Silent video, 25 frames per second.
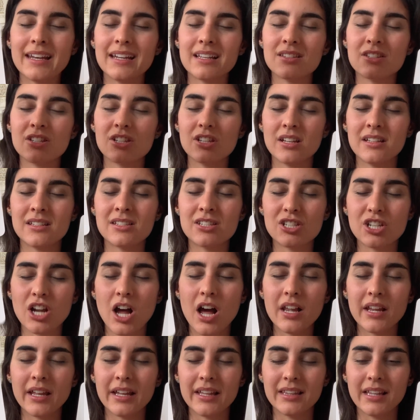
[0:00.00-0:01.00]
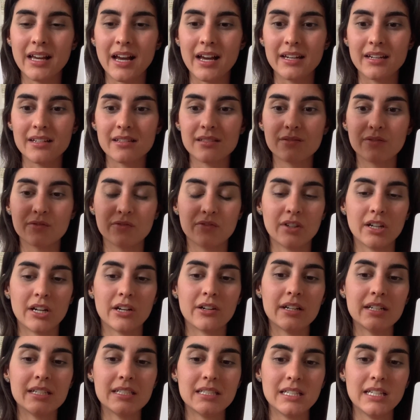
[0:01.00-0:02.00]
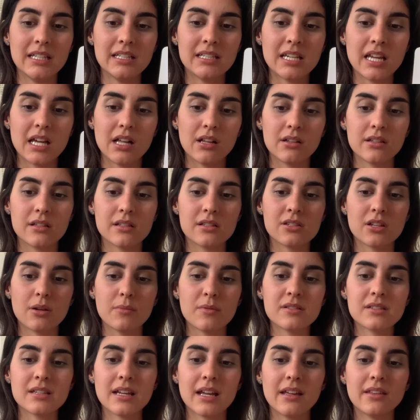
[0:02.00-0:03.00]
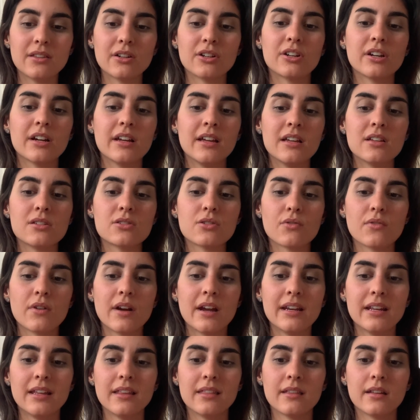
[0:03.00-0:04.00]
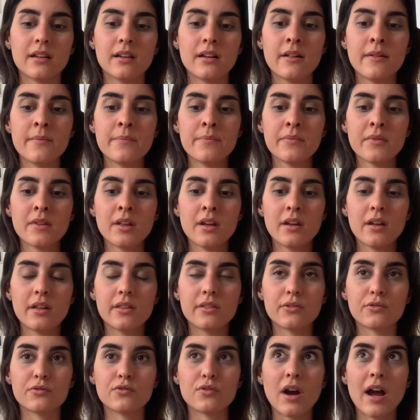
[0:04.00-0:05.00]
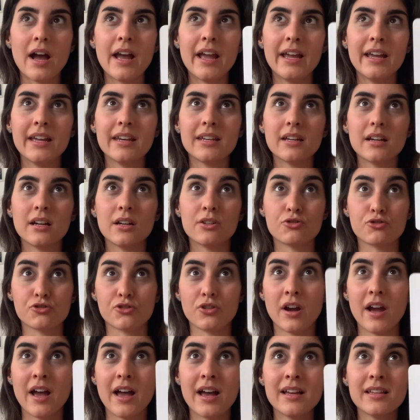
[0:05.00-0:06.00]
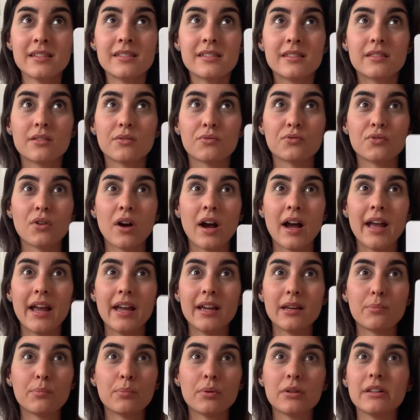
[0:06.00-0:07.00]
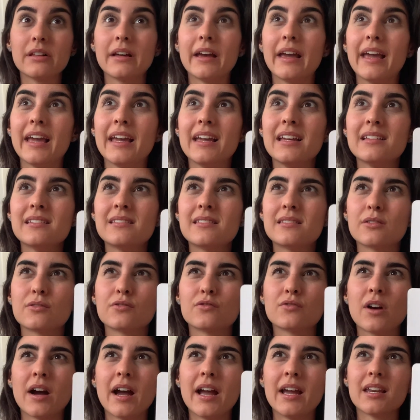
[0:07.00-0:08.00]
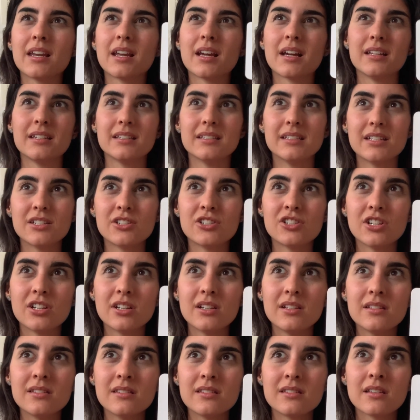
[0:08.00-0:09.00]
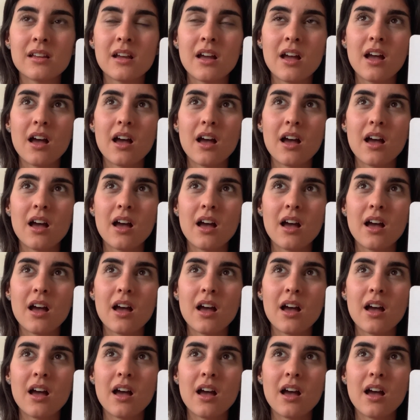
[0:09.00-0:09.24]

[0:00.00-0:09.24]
It's not like that. It's very detailed. It's almost like there is already the right address, the right place, the right conditions.